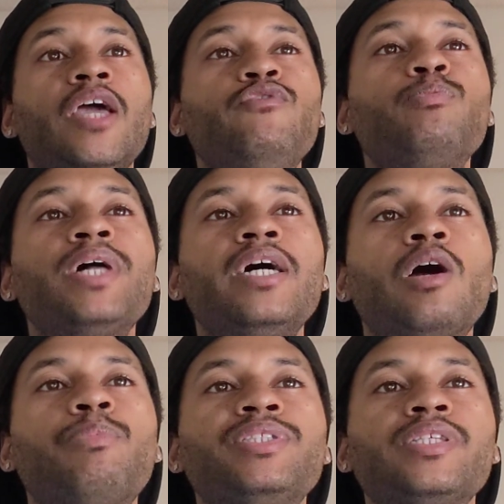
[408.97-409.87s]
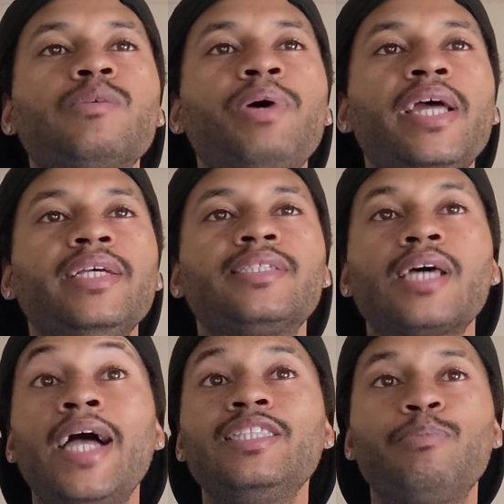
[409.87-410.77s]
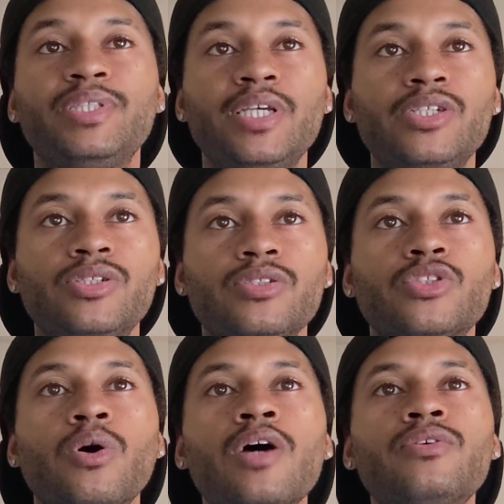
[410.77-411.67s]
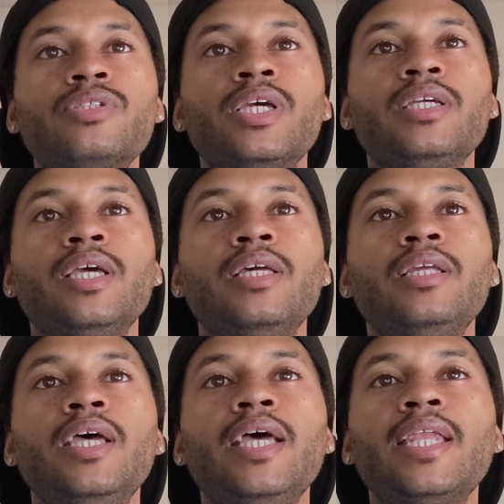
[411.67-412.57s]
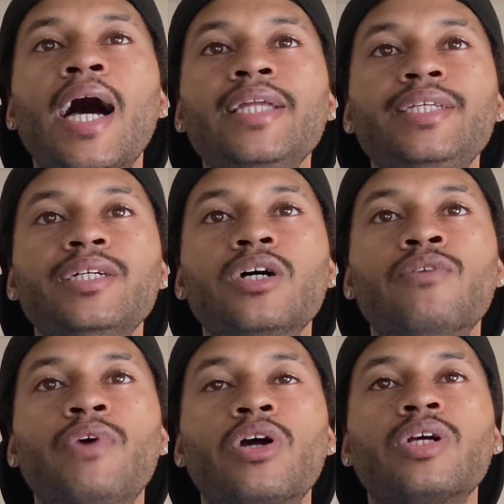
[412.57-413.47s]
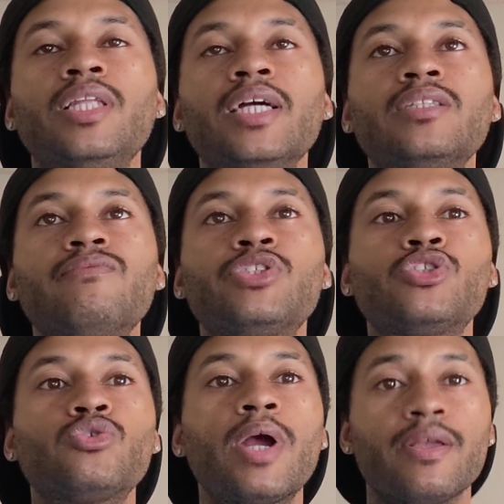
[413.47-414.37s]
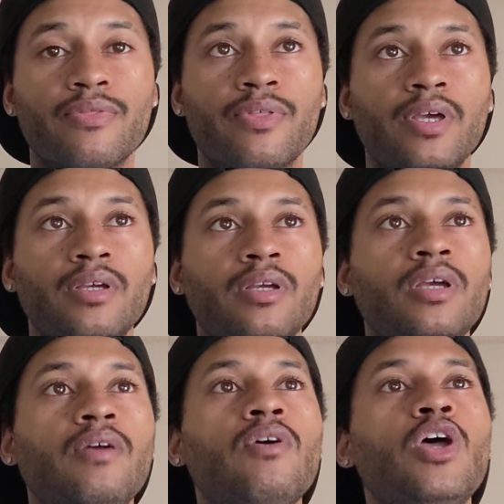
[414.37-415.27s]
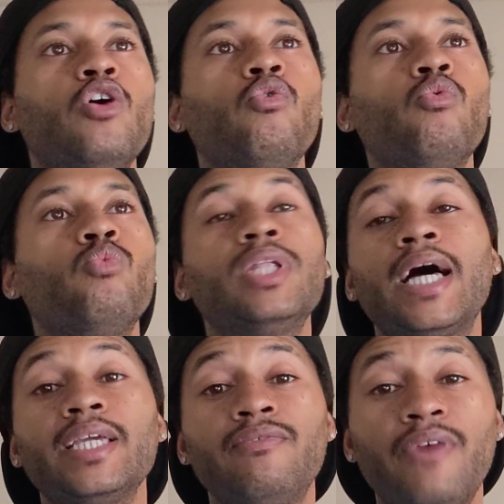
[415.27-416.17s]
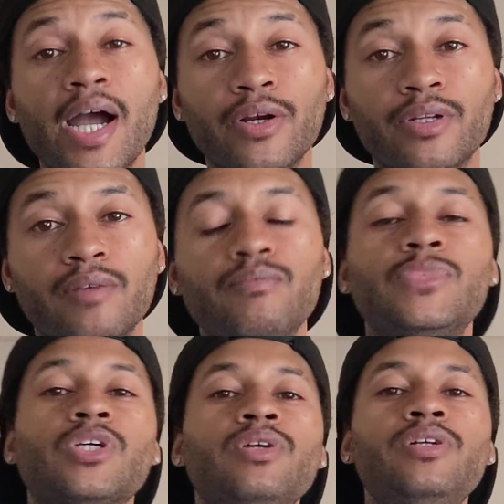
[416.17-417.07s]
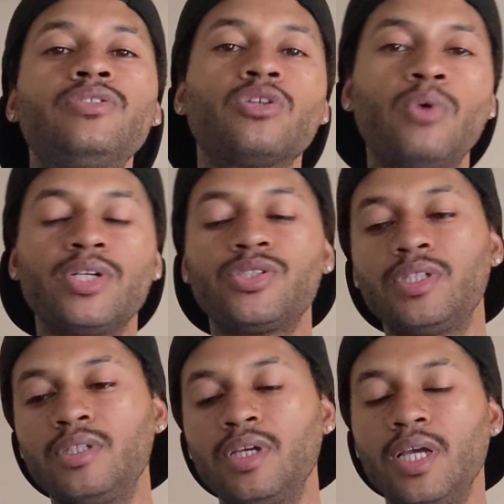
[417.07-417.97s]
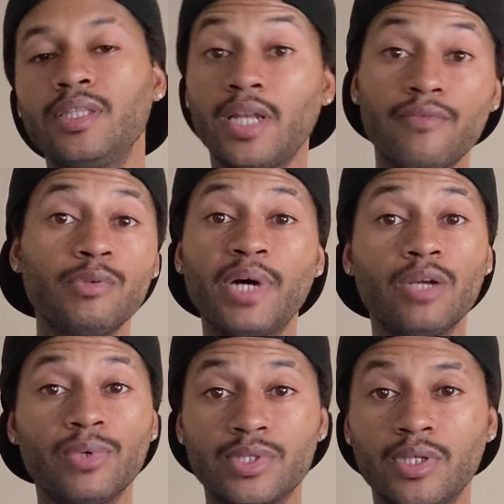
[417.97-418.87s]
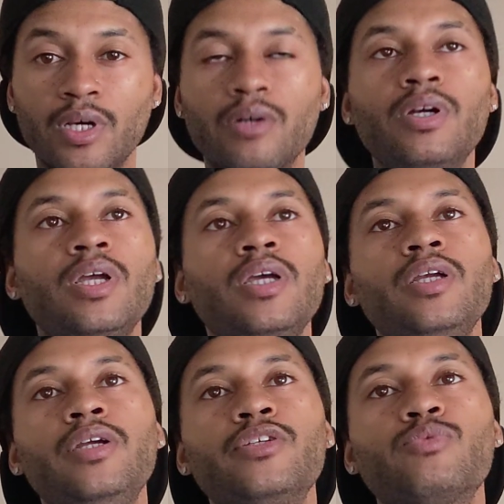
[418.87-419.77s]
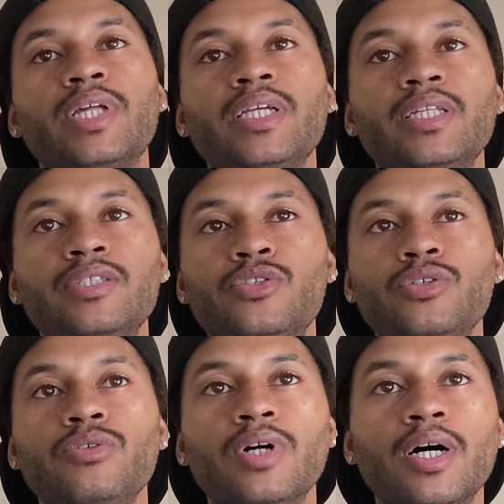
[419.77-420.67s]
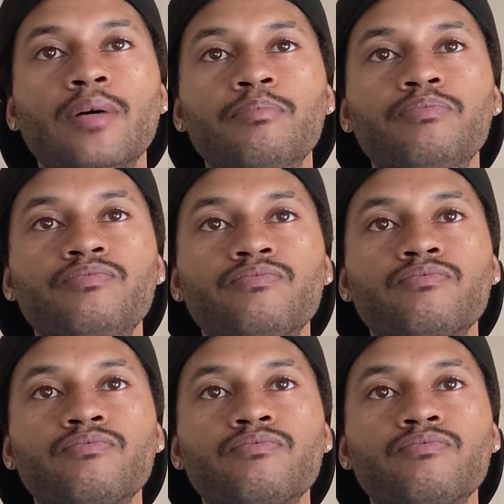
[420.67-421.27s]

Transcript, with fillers: If you plan on participating, sign the petition so others can get an idea of our collective strength. Will I get fired? So here's the question that everybody wants to know. Here's where they get into um,